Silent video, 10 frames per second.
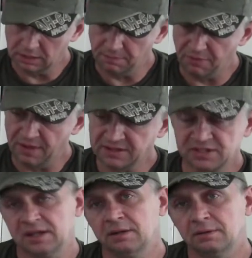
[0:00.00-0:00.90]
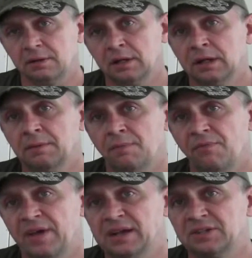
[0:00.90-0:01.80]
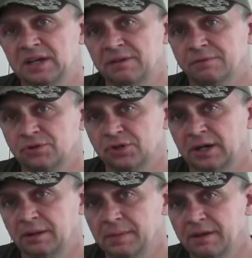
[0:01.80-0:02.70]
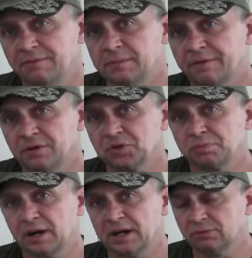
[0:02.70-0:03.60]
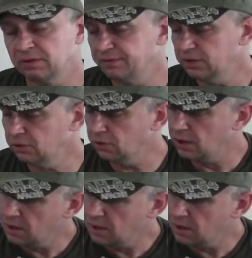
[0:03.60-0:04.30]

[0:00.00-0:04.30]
That's it. Thanks again for joining me for my first product review.